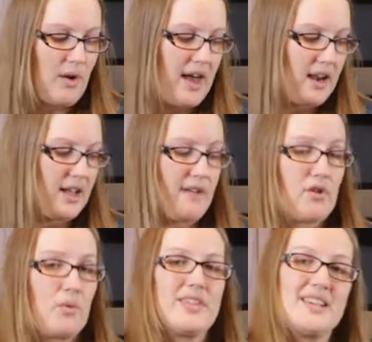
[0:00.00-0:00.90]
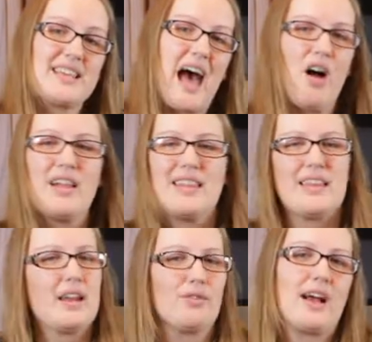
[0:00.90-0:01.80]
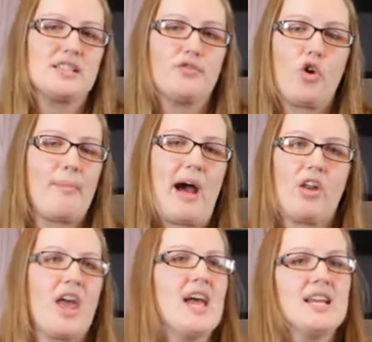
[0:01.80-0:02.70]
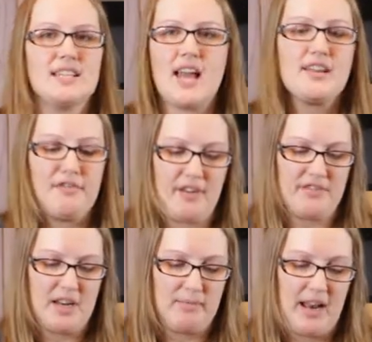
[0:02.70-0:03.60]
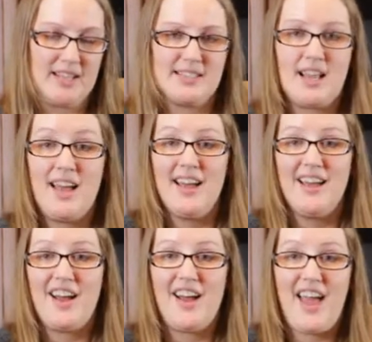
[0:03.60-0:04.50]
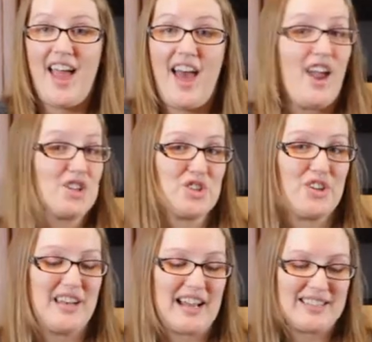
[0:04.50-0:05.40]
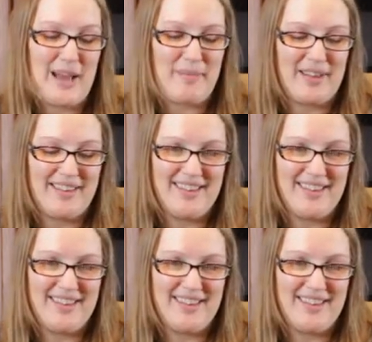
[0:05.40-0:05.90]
to go ahead and cover it with a towel and let it rest for about 10 to 15 minutes. And I'll show you the next step.